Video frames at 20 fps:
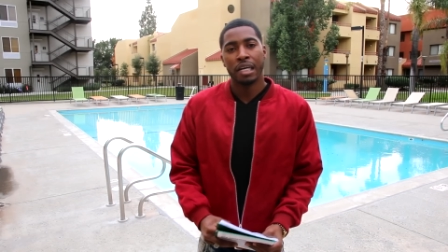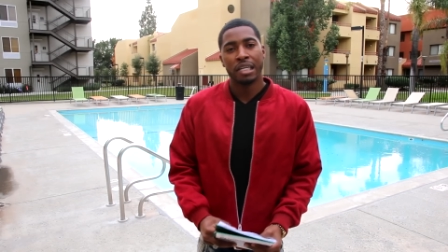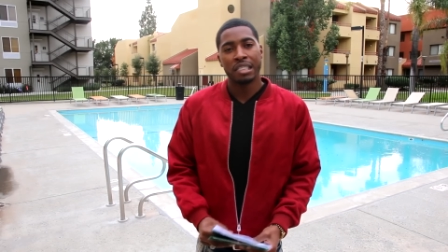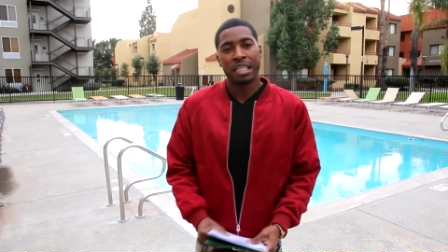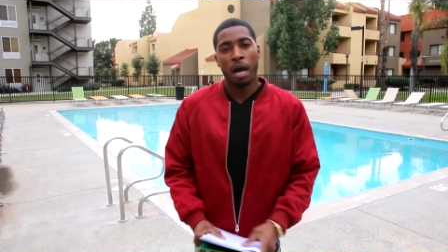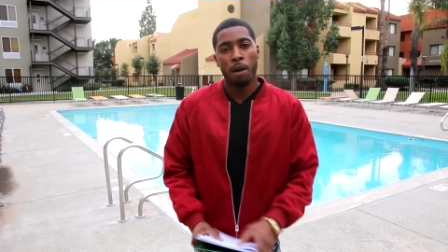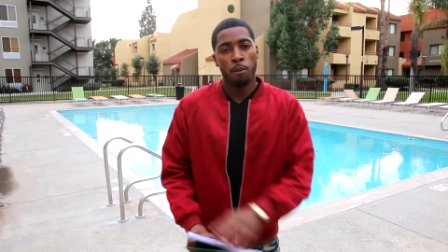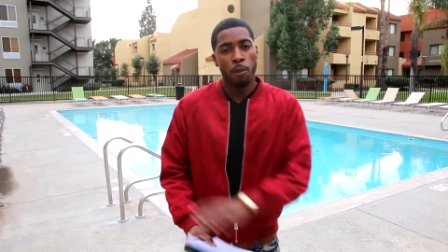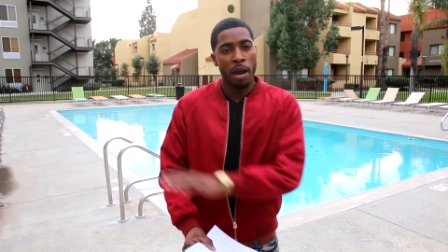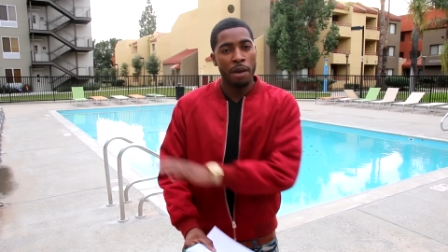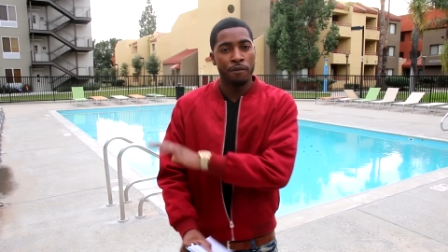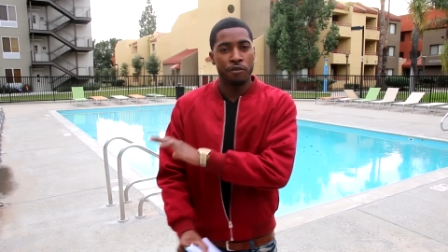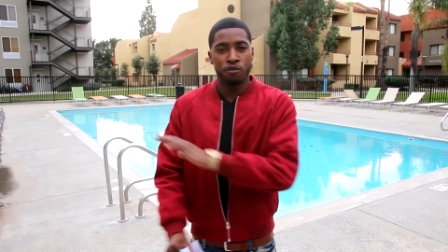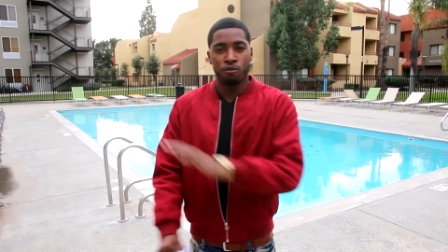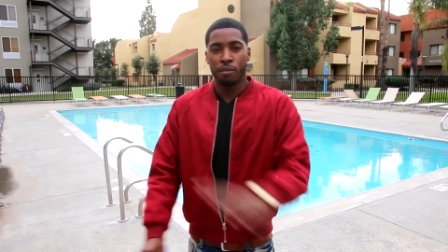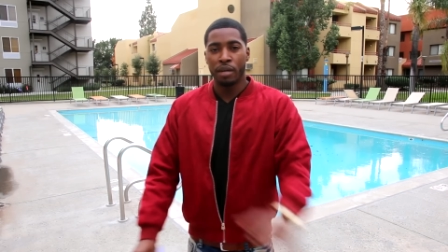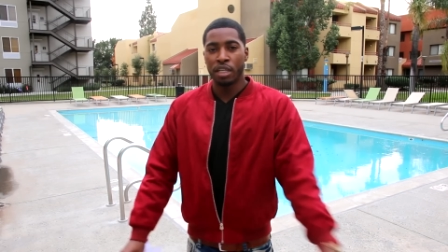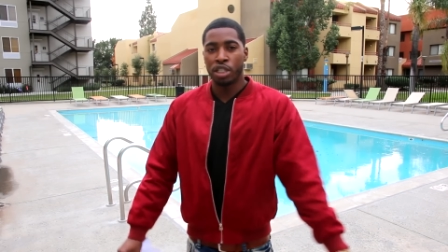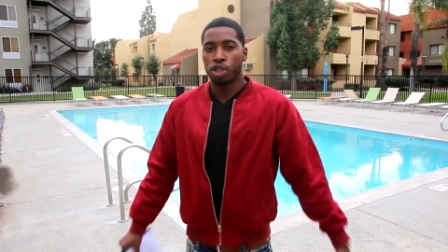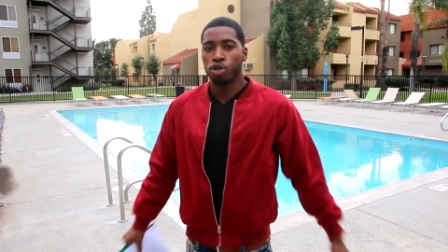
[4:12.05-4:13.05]
Top Wavers
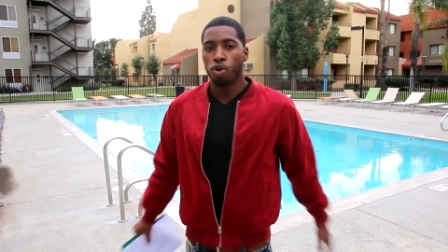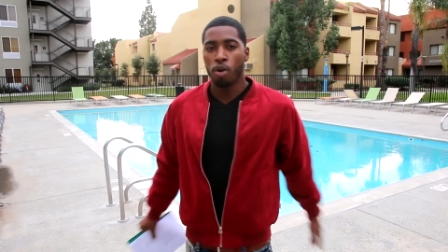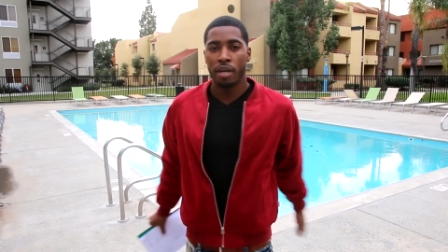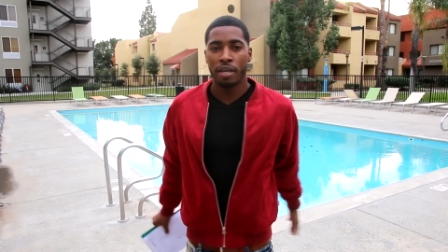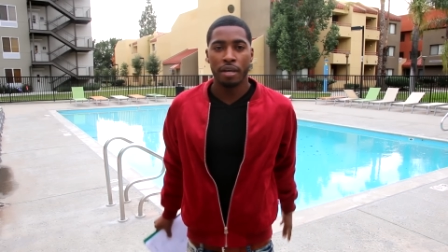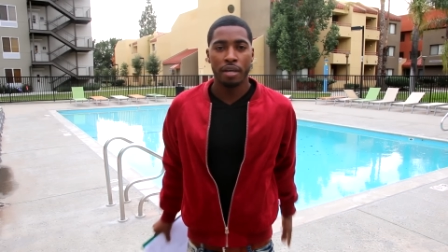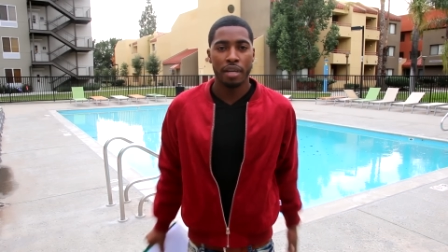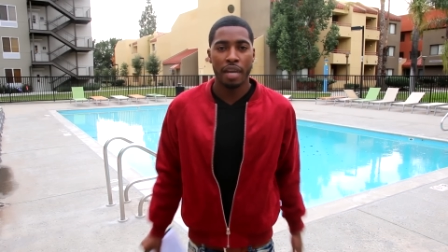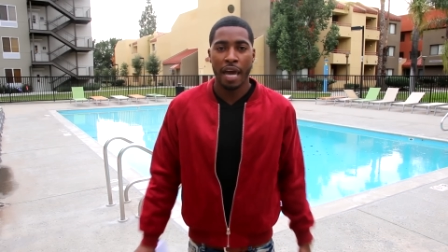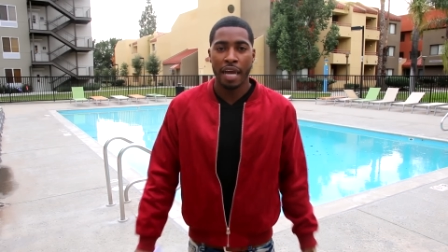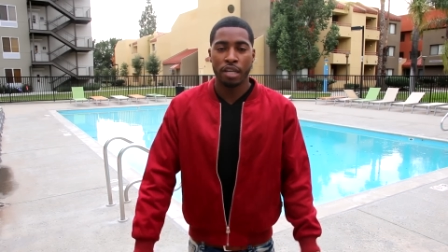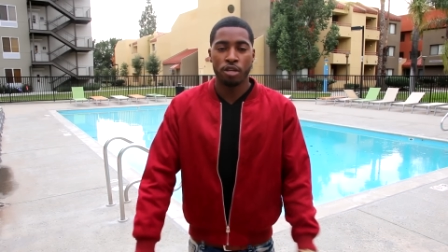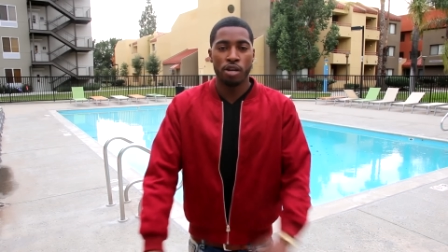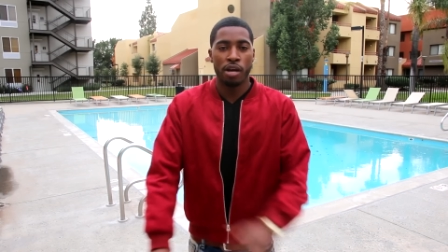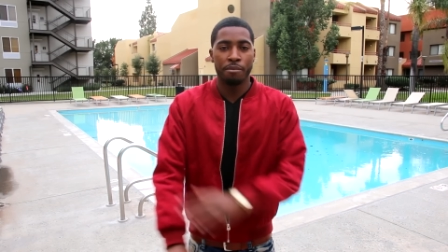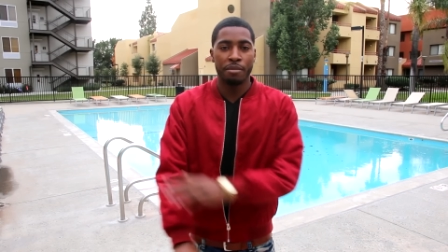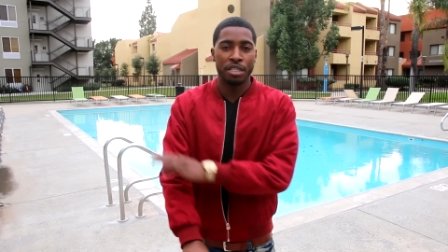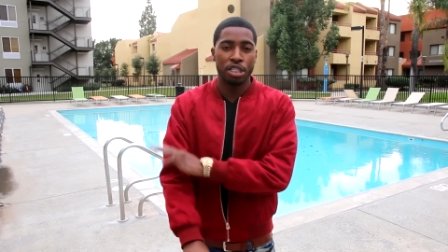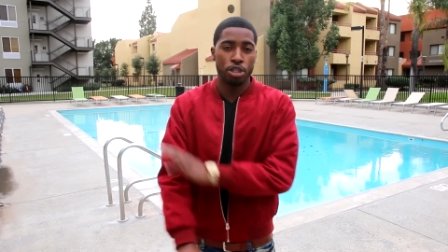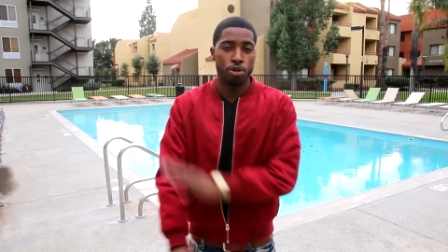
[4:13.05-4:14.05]
has been showing, like, you know
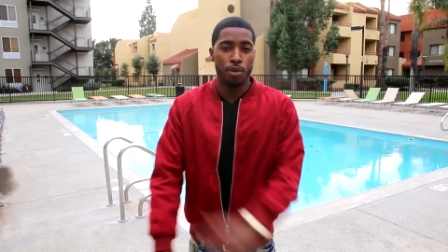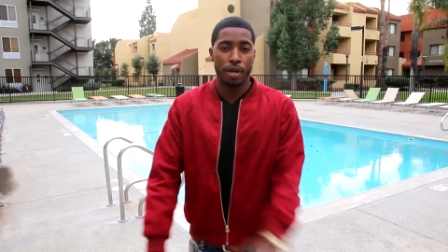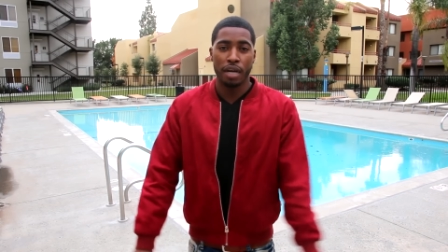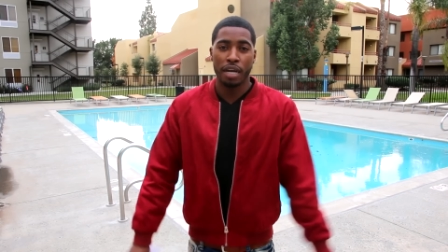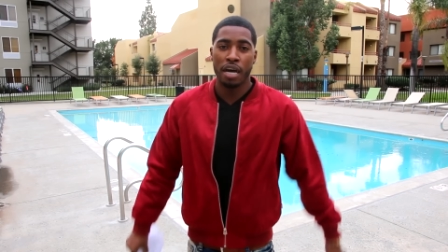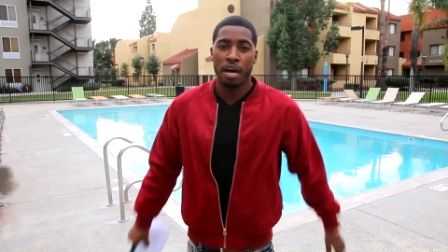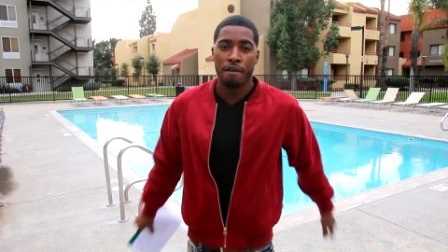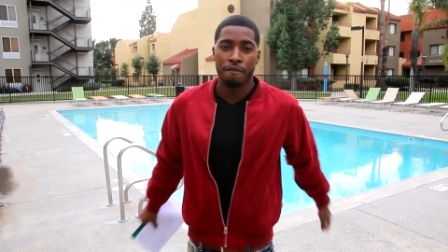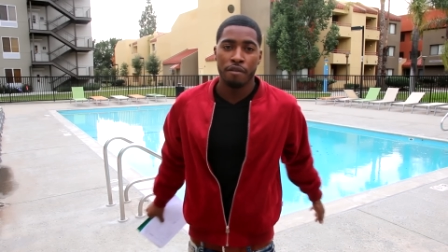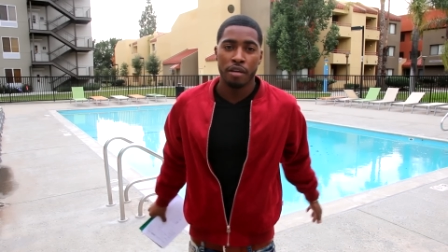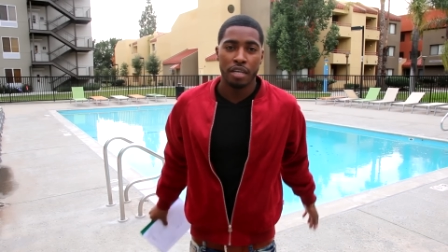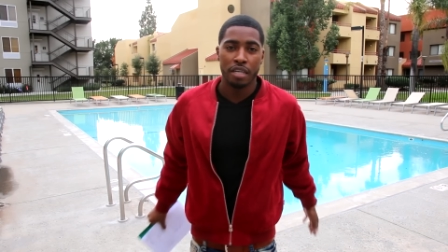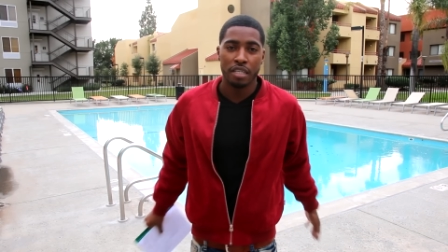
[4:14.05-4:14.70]
what I mean, showing love.